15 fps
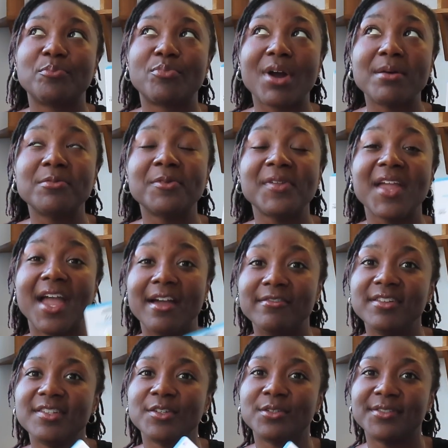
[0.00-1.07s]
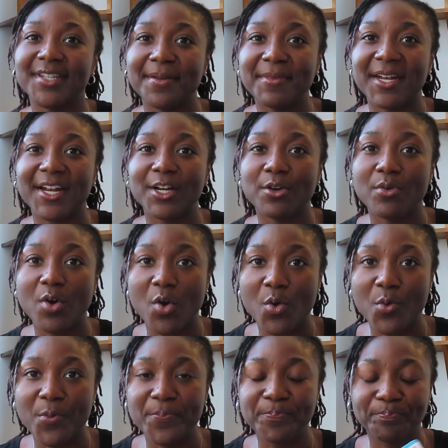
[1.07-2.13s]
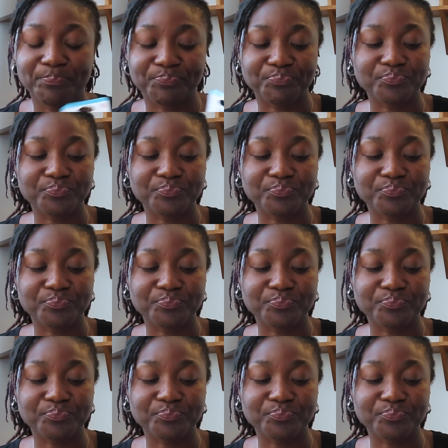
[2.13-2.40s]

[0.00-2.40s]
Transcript: probably every single time that I go home